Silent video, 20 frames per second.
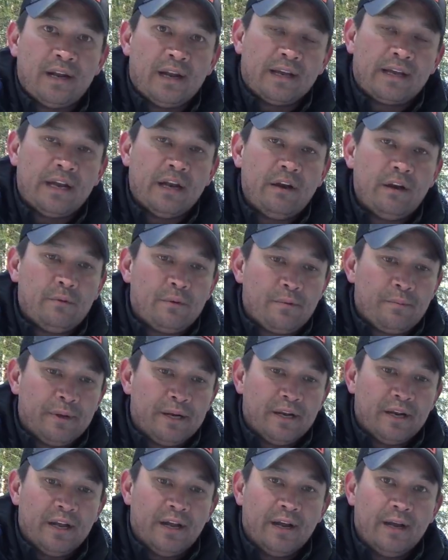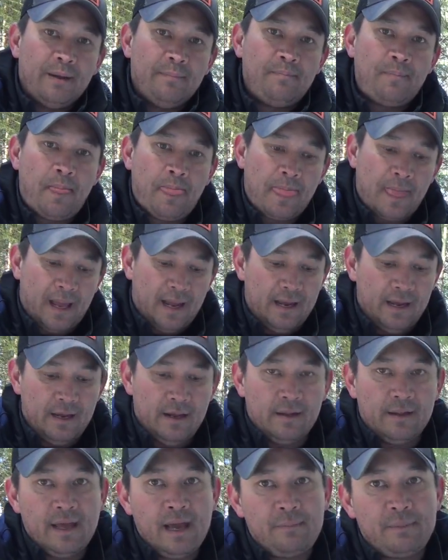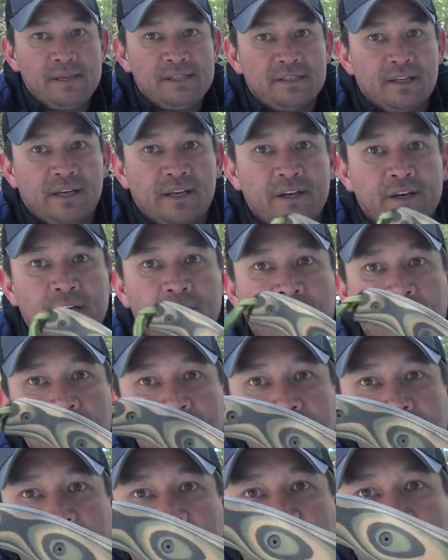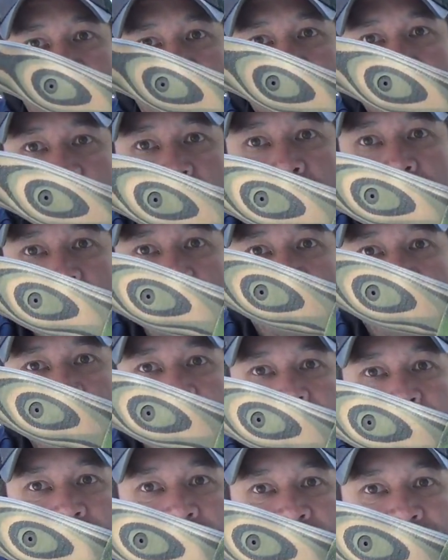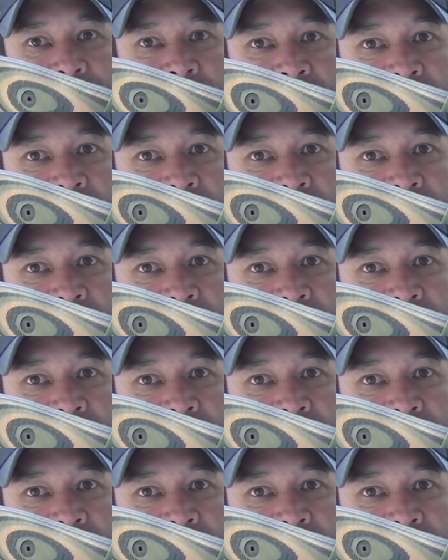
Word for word: that I carried with me today. And that piece of gear today is